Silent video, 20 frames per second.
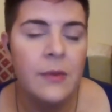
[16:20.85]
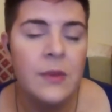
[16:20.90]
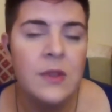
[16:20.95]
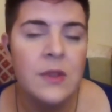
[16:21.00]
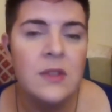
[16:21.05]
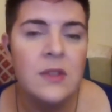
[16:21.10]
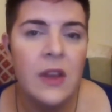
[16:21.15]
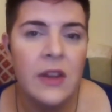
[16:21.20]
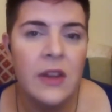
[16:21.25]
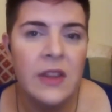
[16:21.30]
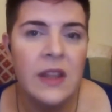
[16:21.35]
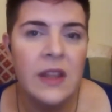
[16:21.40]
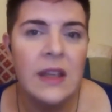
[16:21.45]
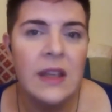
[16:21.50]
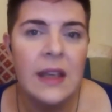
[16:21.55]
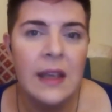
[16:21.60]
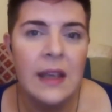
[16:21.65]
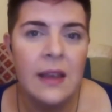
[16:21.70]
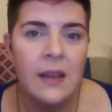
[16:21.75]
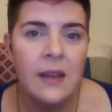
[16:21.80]
Start
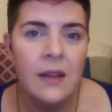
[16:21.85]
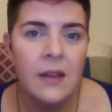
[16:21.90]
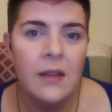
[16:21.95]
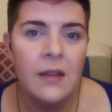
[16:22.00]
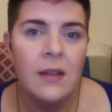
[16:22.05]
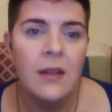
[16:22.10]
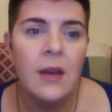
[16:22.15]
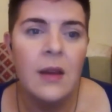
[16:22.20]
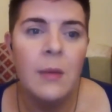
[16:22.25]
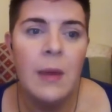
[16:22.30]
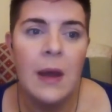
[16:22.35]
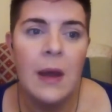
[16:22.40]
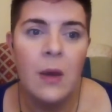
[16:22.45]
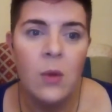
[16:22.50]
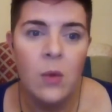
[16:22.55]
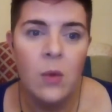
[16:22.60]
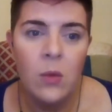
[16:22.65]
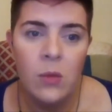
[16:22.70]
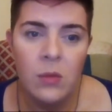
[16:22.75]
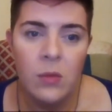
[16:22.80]
thinking
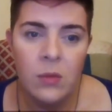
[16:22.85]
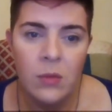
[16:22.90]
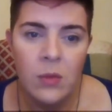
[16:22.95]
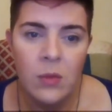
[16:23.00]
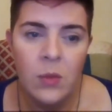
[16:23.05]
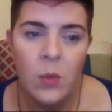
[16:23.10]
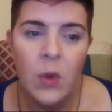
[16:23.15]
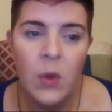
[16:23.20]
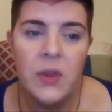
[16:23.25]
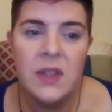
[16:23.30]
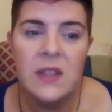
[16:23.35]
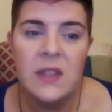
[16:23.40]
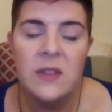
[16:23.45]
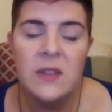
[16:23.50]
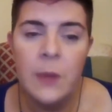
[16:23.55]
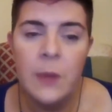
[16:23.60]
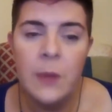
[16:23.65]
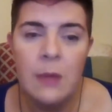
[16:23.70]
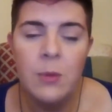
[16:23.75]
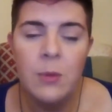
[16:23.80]
about what
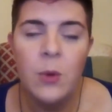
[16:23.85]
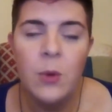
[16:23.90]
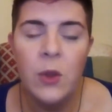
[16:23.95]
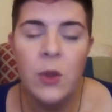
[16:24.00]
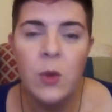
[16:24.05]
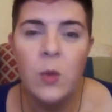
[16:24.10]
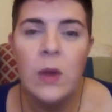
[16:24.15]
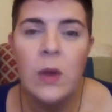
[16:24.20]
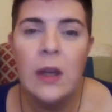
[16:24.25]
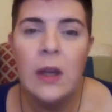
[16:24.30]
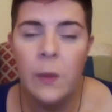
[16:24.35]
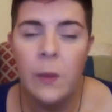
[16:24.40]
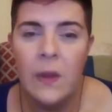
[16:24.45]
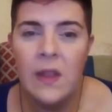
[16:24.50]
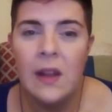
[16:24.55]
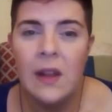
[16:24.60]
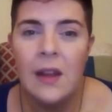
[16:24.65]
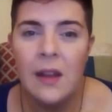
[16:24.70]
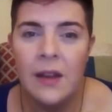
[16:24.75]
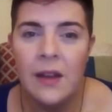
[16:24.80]
these people you work
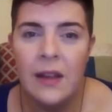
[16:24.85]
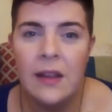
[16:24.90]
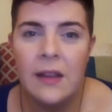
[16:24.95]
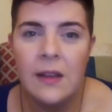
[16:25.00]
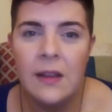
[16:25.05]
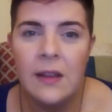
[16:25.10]
with are like.